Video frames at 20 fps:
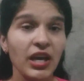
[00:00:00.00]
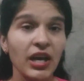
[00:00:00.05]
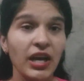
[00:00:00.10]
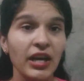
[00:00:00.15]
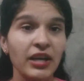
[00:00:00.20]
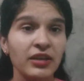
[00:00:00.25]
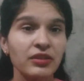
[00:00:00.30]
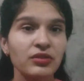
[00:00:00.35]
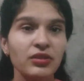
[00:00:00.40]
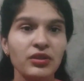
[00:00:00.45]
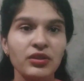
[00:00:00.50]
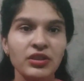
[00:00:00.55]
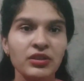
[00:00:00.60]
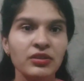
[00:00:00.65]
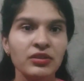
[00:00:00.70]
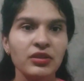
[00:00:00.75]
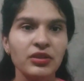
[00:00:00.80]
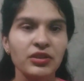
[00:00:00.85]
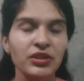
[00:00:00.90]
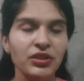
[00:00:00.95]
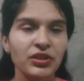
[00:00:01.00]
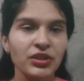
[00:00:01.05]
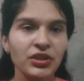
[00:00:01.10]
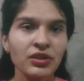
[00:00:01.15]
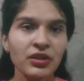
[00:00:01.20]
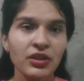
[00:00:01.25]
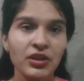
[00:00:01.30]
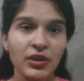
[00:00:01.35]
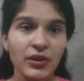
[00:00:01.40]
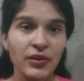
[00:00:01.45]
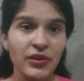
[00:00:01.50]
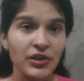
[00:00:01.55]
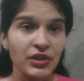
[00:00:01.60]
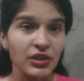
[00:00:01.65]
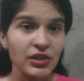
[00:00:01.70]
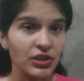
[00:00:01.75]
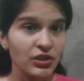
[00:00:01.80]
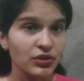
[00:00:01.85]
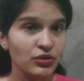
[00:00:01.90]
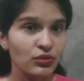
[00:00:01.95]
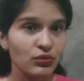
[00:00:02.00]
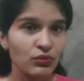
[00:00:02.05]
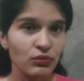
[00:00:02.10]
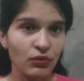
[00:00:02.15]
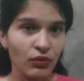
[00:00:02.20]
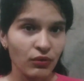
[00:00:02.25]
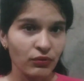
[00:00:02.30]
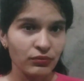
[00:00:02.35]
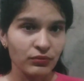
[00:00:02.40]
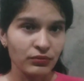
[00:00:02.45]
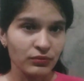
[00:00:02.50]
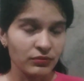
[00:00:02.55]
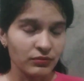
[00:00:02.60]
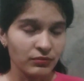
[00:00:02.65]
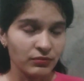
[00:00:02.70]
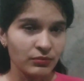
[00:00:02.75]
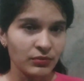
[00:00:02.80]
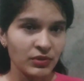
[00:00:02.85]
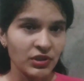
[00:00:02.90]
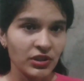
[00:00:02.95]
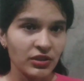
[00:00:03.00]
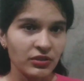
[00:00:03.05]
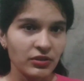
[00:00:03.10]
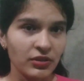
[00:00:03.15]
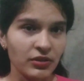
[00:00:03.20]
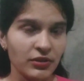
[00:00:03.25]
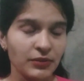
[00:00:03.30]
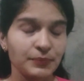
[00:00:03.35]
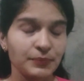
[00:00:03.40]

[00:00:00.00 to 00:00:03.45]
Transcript: and 13 in each two of the other.